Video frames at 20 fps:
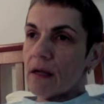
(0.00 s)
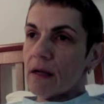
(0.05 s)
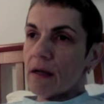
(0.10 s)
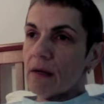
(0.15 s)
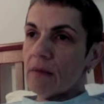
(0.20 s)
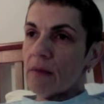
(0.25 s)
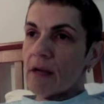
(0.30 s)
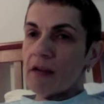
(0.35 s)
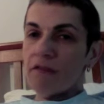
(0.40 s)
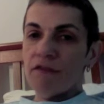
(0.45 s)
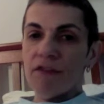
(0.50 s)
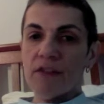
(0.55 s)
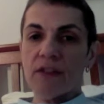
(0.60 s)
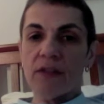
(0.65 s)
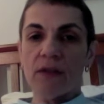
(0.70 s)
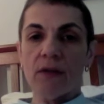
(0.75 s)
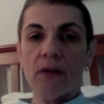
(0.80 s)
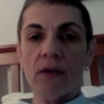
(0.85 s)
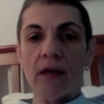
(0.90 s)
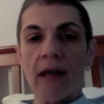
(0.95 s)
My
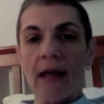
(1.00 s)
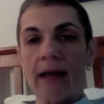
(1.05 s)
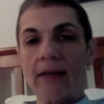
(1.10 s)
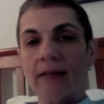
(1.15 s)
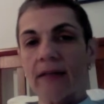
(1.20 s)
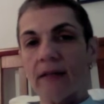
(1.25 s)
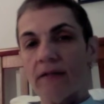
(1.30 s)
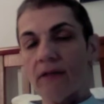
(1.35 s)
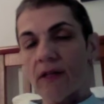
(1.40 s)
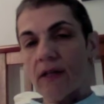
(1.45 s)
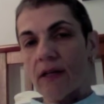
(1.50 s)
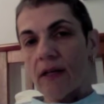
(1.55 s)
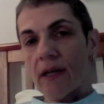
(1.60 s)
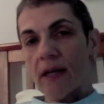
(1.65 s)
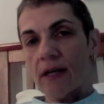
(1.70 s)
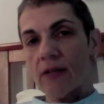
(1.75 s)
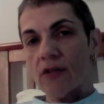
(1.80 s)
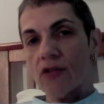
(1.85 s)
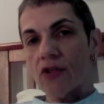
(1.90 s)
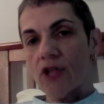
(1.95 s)
physical activity
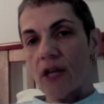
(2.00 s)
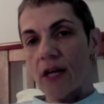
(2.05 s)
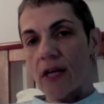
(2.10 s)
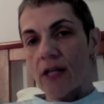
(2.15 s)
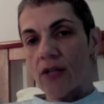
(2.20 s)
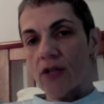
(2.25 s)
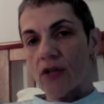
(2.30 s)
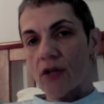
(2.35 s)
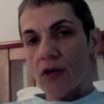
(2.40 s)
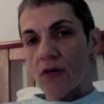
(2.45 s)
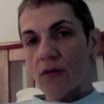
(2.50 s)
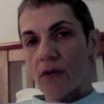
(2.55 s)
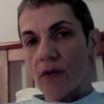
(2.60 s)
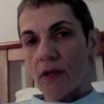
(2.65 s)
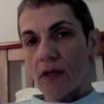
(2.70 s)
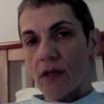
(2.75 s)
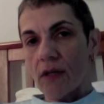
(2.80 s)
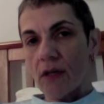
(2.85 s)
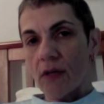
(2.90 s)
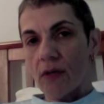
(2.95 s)
has changed over the
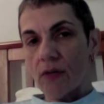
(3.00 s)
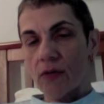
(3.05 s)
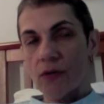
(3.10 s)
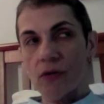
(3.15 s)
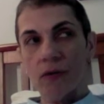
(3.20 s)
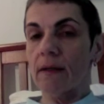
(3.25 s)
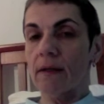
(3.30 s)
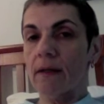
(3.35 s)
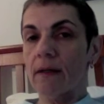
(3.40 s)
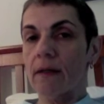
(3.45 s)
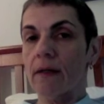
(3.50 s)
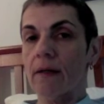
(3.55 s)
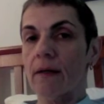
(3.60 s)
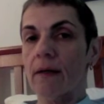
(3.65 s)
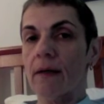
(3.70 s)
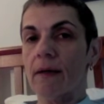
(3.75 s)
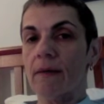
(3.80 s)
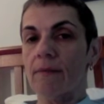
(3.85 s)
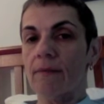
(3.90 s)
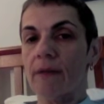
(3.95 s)
years.
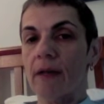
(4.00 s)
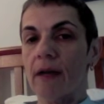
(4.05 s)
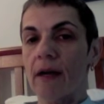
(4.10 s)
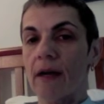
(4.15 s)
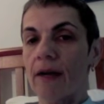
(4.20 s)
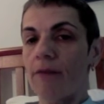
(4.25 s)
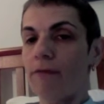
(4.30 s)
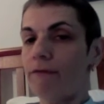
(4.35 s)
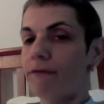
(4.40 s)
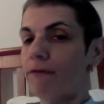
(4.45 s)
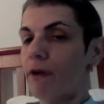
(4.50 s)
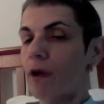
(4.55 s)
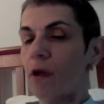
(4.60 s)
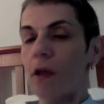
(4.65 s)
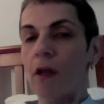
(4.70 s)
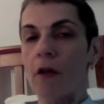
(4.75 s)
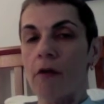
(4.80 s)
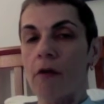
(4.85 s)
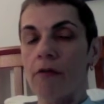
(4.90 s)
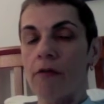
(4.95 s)
I fall
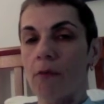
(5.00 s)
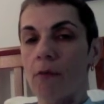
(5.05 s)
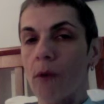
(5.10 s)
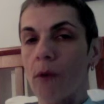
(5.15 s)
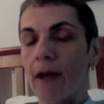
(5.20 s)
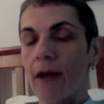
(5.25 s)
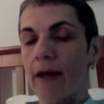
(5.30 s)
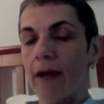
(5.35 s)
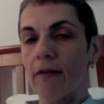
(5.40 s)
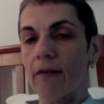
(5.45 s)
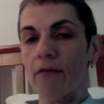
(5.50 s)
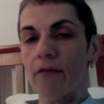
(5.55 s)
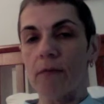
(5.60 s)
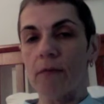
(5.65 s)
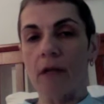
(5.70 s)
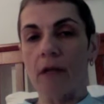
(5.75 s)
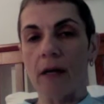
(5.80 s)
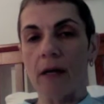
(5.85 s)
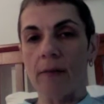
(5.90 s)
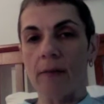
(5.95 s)
off the wagon from
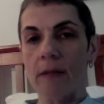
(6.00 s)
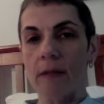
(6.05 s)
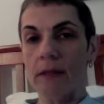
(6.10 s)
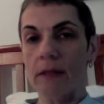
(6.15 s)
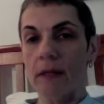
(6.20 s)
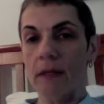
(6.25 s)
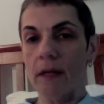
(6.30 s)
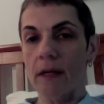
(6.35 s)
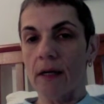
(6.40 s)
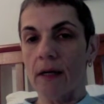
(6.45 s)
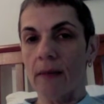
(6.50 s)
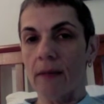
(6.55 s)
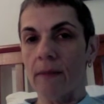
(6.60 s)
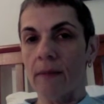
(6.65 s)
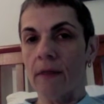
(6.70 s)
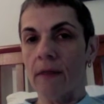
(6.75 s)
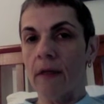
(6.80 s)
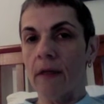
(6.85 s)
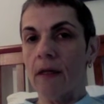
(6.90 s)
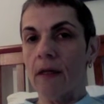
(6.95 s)
time to time
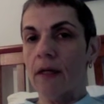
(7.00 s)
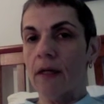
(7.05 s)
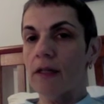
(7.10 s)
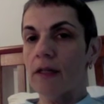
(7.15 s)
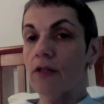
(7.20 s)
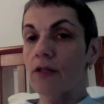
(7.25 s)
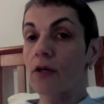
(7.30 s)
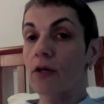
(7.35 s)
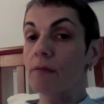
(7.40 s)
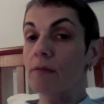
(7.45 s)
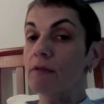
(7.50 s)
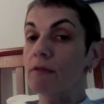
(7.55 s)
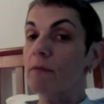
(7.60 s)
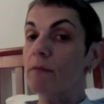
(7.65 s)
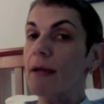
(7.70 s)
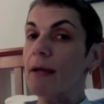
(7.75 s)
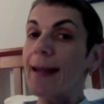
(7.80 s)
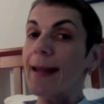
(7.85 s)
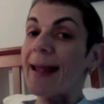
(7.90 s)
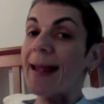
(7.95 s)
in terms of
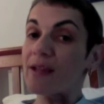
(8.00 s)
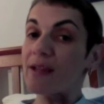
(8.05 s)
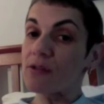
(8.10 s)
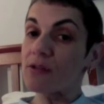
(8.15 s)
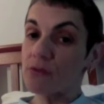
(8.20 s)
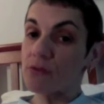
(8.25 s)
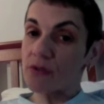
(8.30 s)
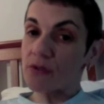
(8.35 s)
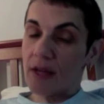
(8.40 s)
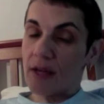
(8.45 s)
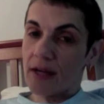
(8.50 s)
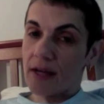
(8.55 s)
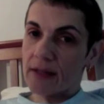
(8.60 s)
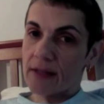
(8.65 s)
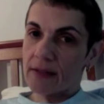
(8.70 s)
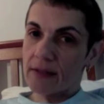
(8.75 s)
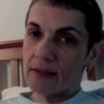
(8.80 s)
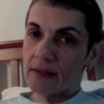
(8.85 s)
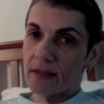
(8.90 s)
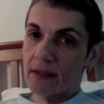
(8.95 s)
my
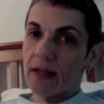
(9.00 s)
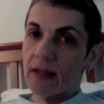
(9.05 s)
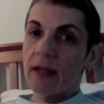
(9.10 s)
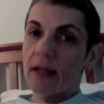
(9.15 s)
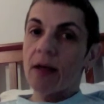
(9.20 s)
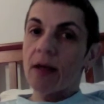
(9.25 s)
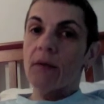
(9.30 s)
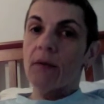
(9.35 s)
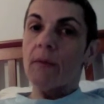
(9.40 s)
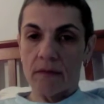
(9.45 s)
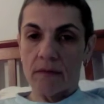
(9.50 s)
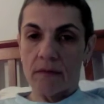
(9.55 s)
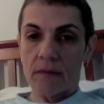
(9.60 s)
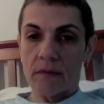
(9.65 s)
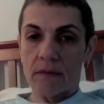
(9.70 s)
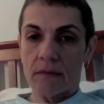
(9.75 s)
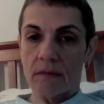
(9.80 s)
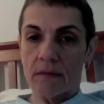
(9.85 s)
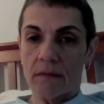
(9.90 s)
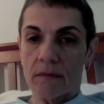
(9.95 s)
exercise, but
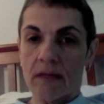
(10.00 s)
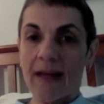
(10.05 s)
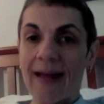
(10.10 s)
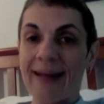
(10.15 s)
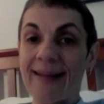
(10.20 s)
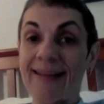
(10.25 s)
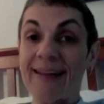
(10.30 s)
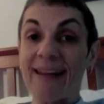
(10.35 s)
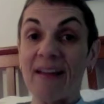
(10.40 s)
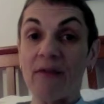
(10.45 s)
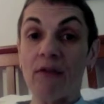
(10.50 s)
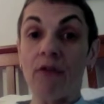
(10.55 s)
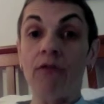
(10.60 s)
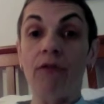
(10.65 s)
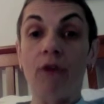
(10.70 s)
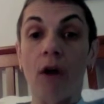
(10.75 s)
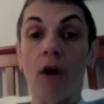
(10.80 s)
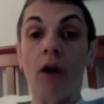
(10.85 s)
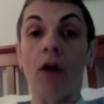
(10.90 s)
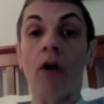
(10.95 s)
I never
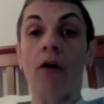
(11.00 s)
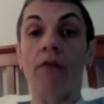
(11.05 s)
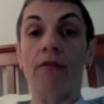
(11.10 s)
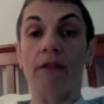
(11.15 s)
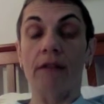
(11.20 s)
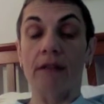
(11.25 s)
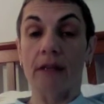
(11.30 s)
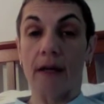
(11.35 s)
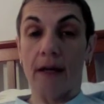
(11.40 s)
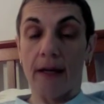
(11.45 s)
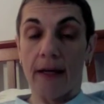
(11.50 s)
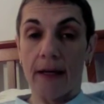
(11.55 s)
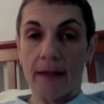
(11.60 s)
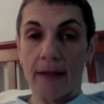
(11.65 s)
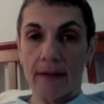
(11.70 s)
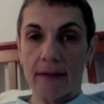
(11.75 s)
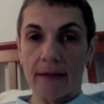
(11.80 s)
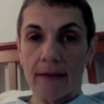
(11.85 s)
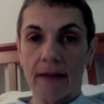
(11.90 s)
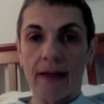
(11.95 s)
fall off the diet.
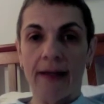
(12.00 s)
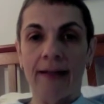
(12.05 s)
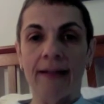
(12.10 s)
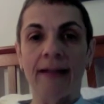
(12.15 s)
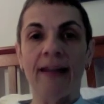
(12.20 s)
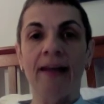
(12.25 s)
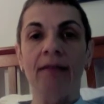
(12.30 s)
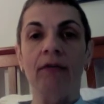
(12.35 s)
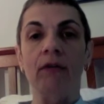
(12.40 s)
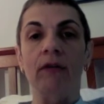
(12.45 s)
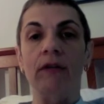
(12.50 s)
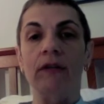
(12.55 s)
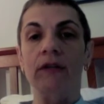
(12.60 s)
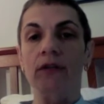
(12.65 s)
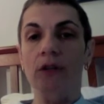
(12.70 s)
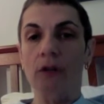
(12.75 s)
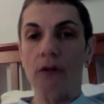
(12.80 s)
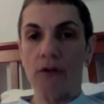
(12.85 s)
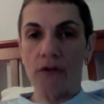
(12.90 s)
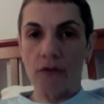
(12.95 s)
I never
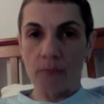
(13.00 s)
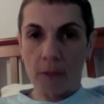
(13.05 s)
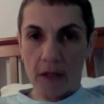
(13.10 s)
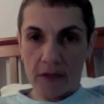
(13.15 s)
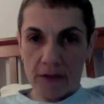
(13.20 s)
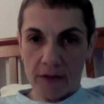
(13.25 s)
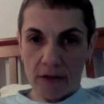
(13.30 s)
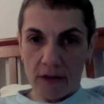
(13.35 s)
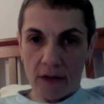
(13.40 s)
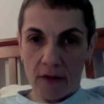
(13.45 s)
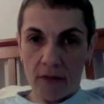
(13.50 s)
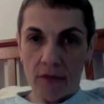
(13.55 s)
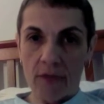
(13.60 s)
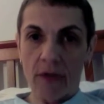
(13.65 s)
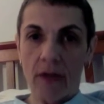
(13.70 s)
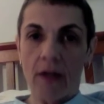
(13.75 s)
indulge myself.